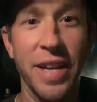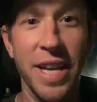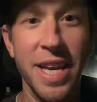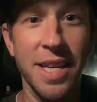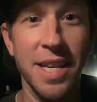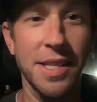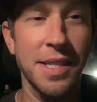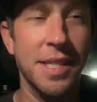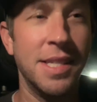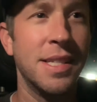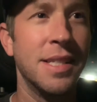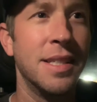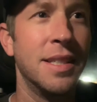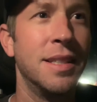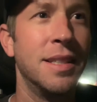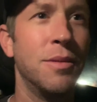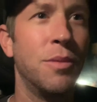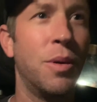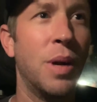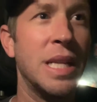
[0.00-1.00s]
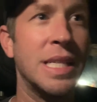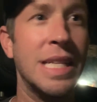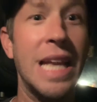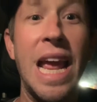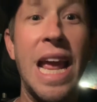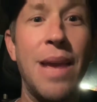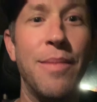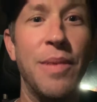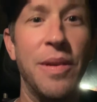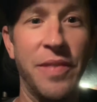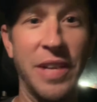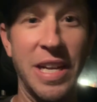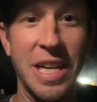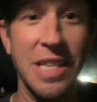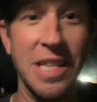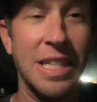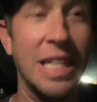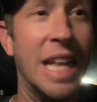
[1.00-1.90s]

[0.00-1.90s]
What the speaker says: is, what his name even is.